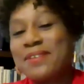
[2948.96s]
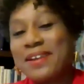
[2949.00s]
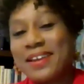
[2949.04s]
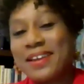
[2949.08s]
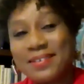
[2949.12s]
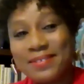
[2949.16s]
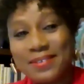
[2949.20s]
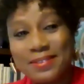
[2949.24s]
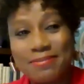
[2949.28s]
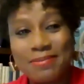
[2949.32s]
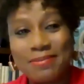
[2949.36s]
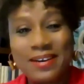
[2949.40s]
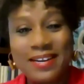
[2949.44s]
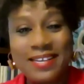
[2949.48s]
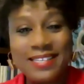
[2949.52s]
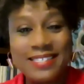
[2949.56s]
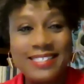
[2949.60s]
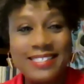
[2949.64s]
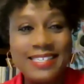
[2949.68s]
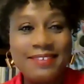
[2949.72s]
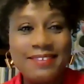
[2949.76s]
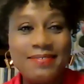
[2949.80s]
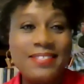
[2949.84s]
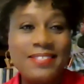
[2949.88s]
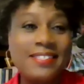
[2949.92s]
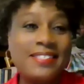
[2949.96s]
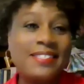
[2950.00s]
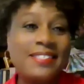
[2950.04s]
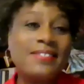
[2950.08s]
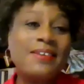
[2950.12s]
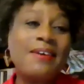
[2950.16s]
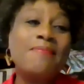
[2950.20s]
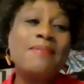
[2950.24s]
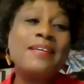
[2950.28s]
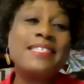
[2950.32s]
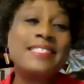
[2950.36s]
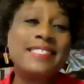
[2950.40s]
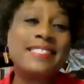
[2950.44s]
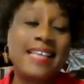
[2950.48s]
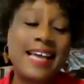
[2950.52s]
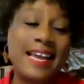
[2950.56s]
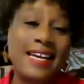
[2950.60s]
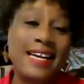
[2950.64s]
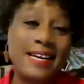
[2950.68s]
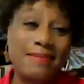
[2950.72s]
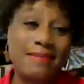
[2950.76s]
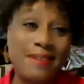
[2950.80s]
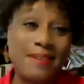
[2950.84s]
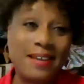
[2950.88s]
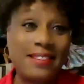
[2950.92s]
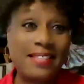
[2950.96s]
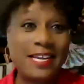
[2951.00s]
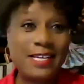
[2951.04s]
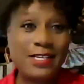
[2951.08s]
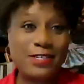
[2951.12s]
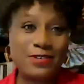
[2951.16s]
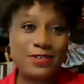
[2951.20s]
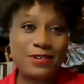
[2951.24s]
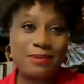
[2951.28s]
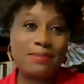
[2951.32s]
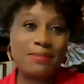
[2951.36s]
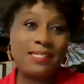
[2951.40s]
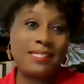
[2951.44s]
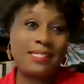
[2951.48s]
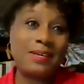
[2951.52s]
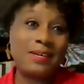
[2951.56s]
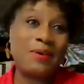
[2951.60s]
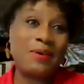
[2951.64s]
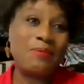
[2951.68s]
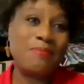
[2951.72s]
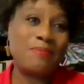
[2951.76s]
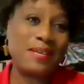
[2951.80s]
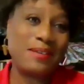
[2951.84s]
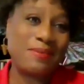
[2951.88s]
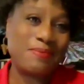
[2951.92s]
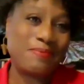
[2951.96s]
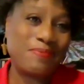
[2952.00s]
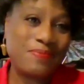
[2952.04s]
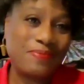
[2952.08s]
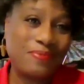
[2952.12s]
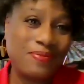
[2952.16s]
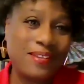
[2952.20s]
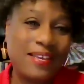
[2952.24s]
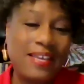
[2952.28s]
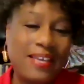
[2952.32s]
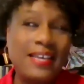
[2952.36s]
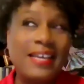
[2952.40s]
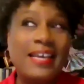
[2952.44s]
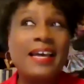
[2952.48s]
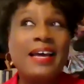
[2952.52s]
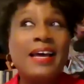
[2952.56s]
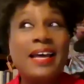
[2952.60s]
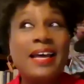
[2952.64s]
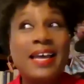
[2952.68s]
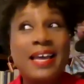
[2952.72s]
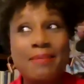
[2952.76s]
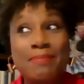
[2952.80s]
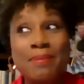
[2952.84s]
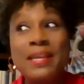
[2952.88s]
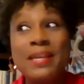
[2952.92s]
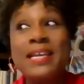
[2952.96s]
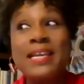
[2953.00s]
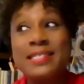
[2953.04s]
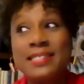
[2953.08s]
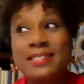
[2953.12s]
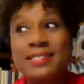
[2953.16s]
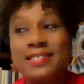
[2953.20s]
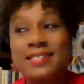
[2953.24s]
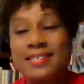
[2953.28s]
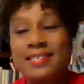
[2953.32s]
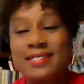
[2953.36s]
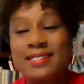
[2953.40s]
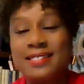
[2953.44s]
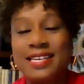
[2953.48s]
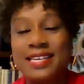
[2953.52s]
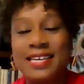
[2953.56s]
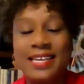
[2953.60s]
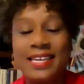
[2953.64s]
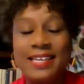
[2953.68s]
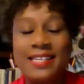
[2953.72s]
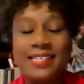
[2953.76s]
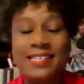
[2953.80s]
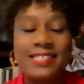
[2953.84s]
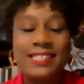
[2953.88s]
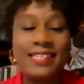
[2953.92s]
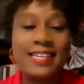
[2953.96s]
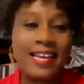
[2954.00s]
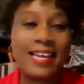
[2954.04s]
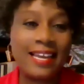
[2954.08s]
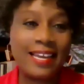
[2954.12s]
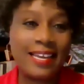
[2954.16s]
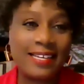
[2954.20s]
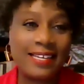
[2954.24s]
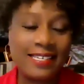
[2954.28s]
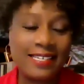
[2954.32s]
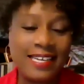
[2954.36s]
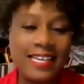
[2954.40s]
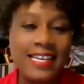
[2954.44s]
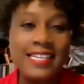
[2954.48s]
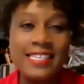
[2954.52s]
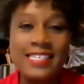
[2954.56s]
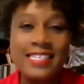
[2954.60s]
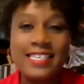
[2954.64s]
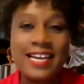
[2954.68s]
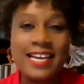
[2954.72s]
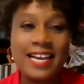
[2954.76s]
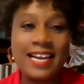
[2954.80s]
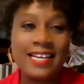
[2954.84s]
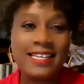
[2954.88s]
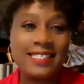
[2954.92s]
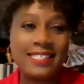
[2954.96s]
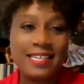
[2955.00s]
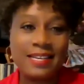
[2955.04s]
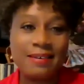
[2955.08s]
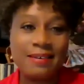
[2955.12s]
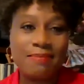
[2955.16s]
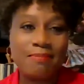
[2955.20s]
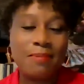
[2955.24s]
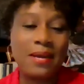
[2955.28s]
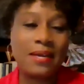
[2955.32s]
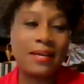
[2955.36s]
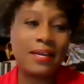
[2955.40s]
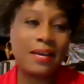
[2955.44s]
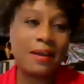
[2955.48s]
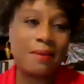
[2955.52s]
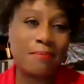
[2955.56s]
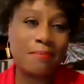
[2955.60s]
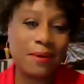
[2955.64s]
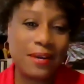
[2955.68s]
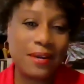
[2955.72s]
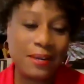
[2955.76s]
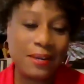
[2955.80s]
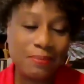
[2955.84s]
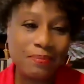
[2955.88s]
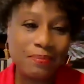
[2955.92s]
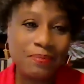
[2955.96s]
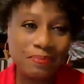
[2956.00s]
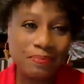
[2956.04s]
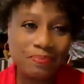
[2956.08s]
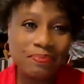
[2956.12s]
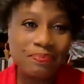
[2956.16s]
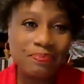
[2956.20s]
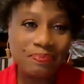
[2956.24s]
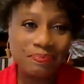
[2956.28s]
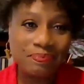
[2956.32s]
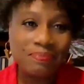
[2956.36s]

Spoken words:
some way with Brian Stevenson. So I'm excited about that trip to Seoul. But the EGI is in Montgomery.